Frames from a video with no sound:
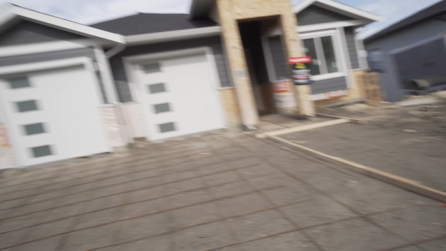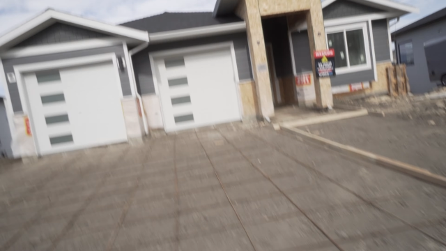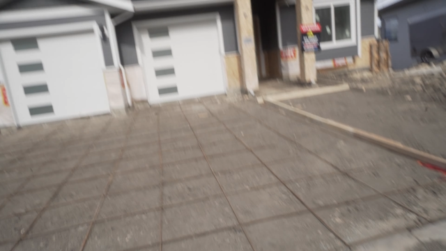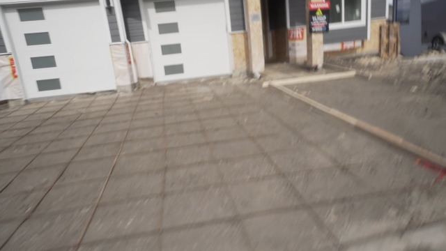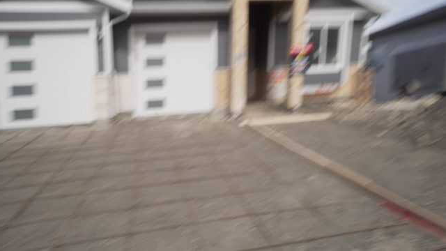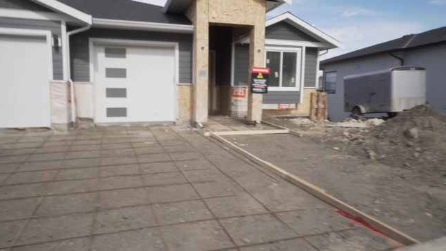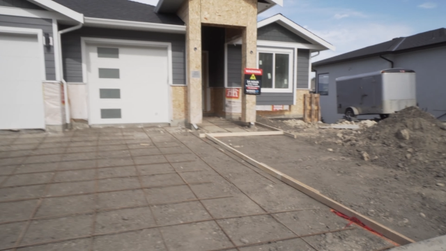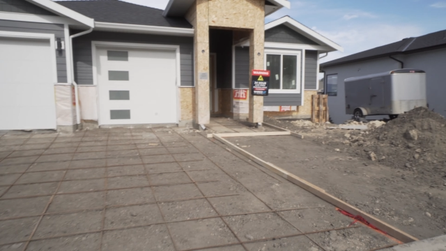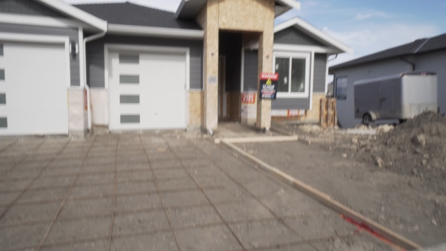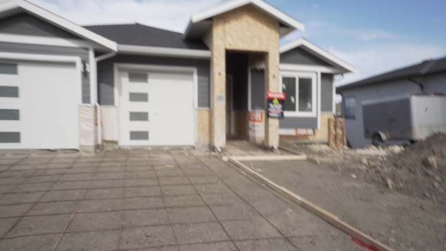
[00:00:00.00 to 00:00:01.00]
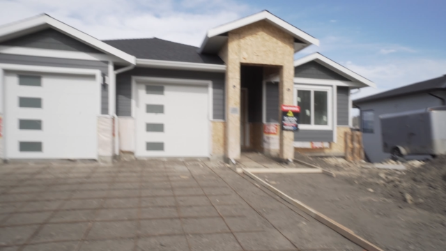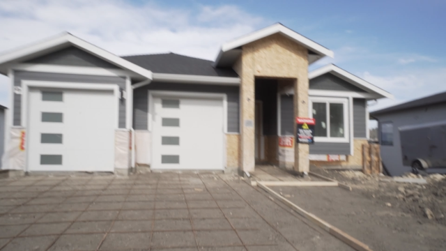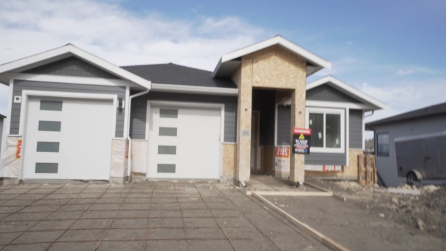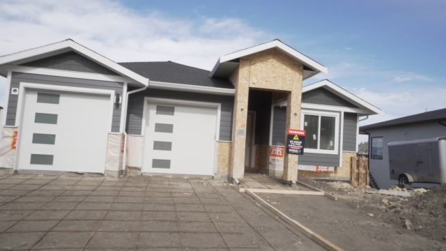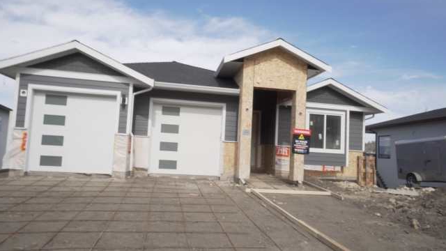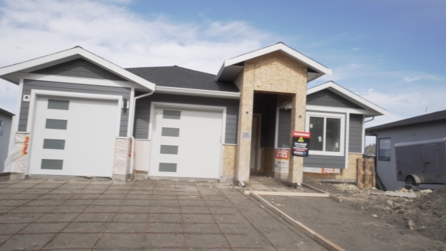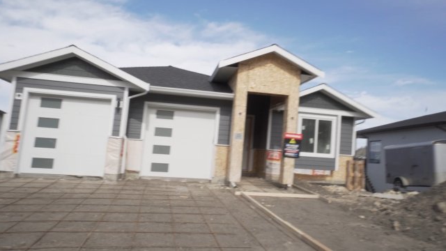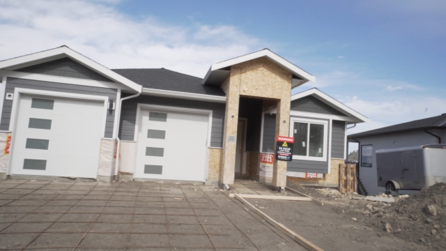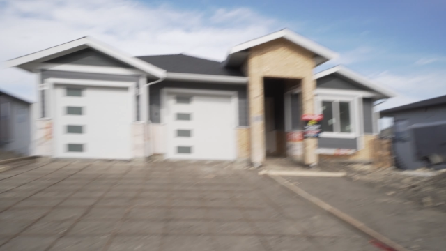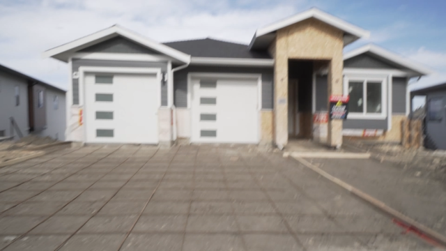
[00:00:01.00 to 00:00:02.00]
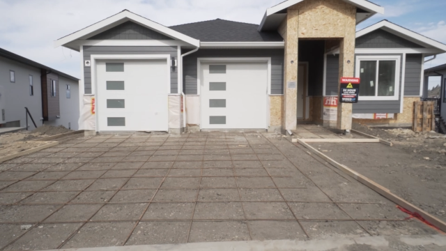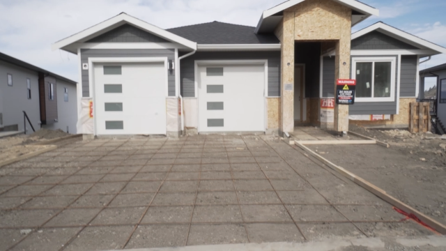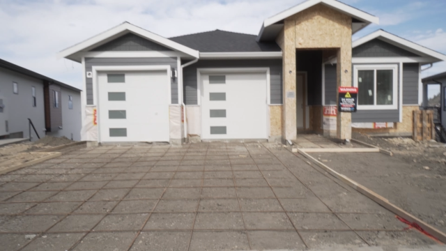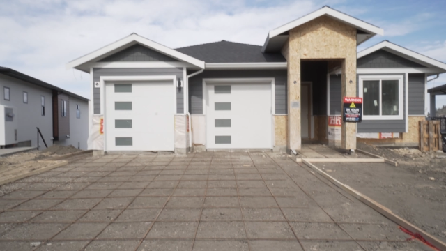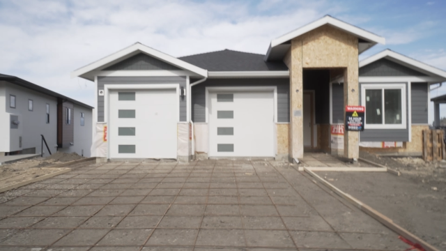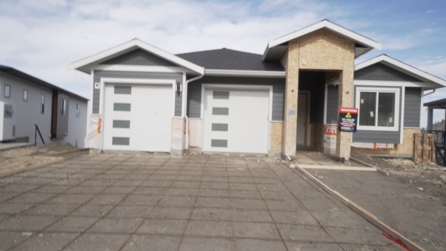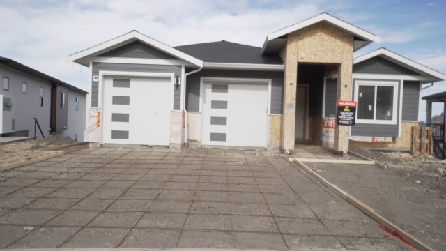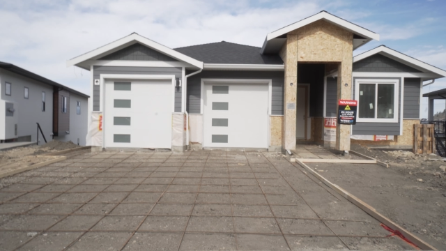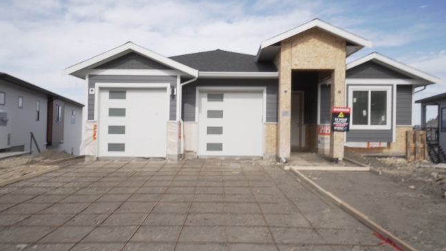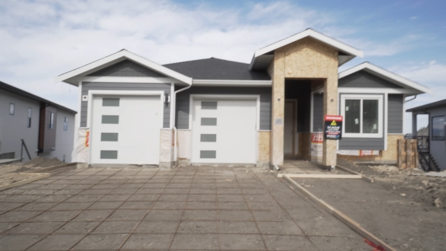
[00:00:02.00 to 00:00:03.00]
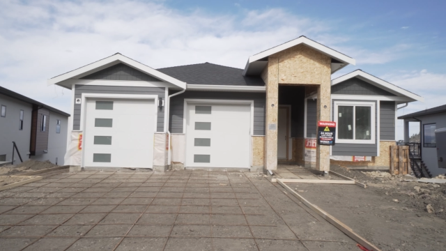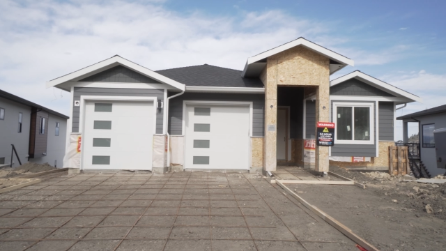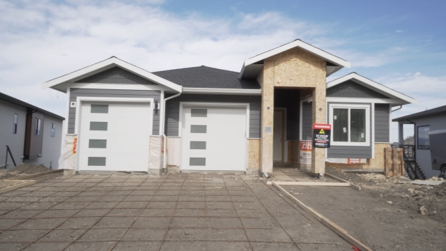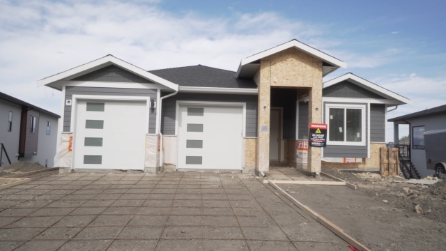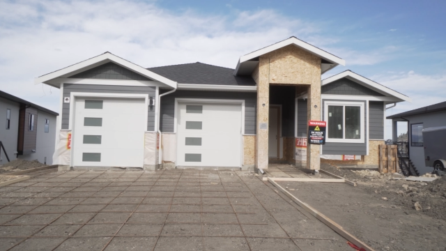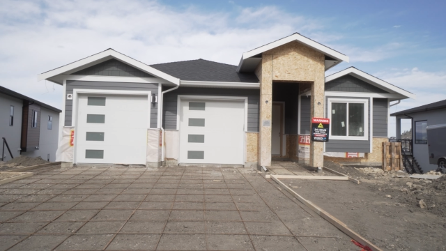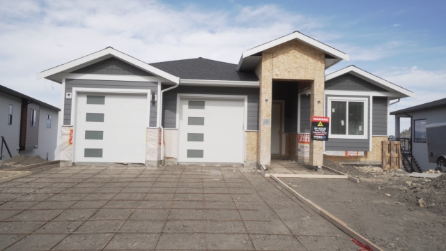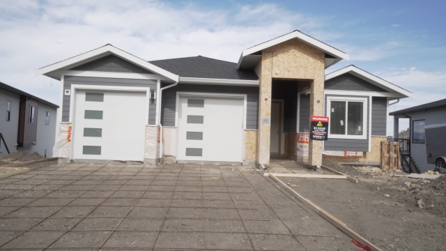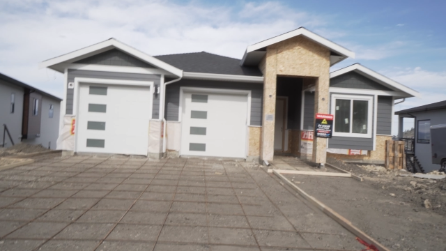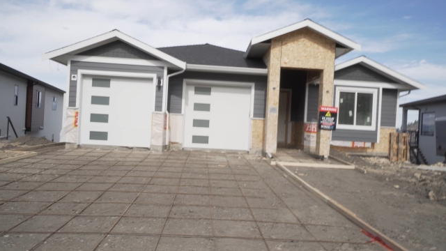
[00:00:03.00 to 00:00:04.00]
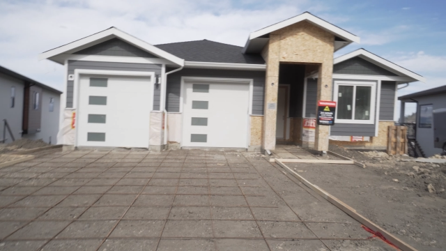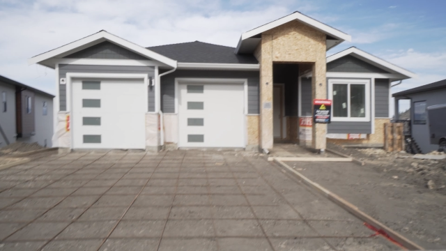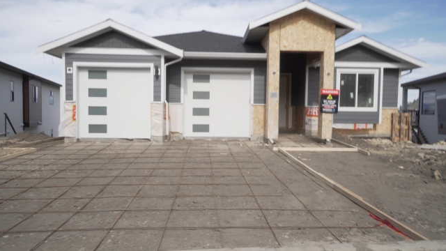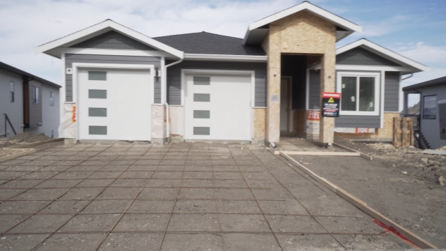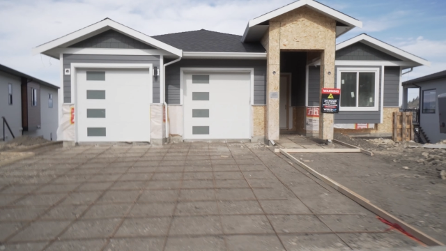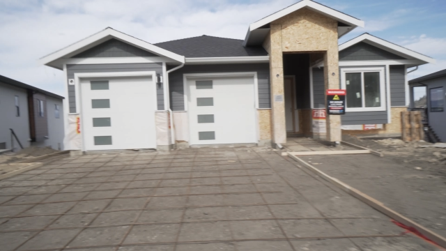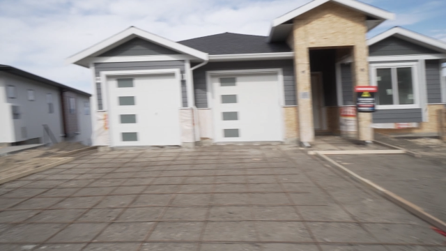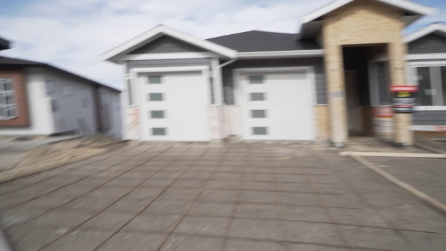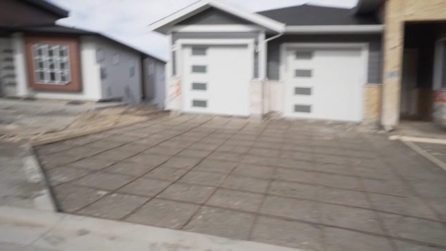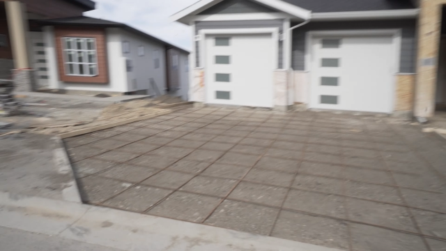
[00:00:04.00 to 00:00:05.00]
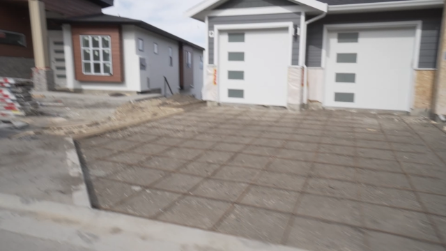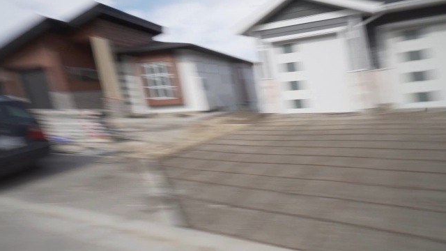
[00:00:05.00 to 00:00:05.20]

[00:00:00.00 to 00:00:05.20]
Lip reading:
No face is visible, so there are no lips to read.